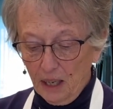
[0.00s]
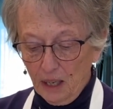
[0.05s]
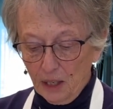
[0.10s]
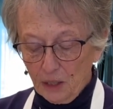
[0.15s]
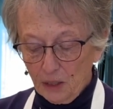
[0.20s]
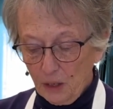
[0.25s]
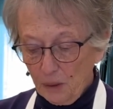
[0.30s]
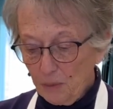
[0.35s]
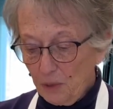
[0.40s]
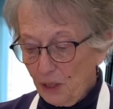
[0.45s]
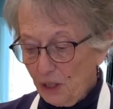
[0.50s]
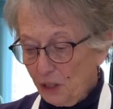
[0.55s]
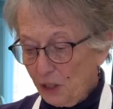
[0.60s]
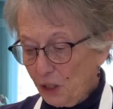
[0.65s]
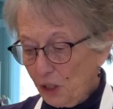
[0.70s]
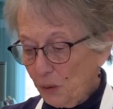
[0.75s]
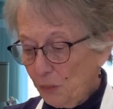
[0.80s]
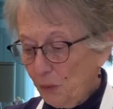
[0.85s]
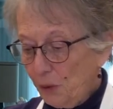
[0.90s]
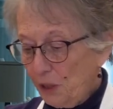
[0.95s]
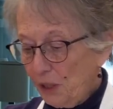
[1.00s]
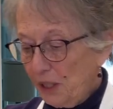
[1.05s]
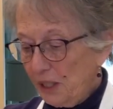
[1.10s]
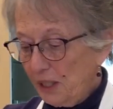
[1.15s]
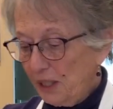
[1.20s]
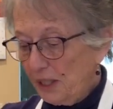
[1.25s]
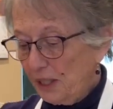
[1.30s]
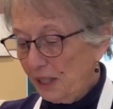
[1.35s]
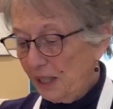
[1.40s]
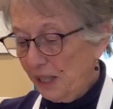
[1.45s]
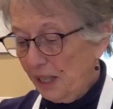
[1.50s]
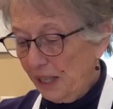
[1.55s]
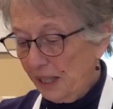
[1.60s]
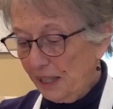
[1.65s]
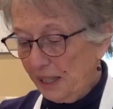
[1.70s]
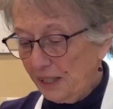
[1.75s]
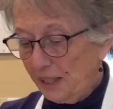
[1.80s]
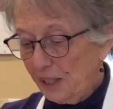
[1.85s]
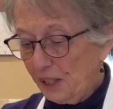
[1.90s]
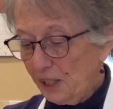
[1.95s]
So I'm going to just put this,
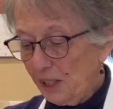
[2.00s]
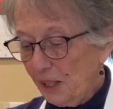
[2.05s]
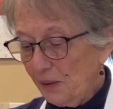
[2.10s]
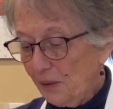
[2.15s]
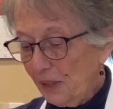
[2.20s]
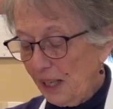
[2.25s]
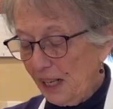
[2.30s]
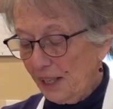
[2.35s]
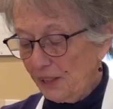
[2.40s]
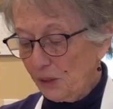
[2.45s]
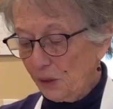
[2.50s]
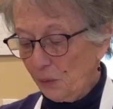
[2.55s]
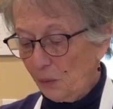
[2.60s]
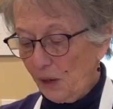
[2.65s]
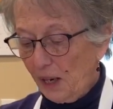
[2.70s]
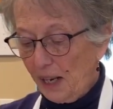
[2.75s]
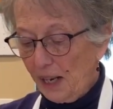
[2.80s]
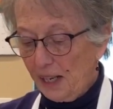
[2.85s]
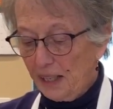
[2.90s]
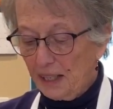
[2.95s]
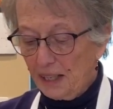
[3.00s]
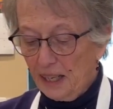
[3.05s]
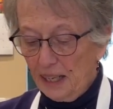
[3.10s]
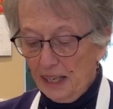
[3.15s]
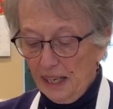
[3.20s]
if this oven has a rack,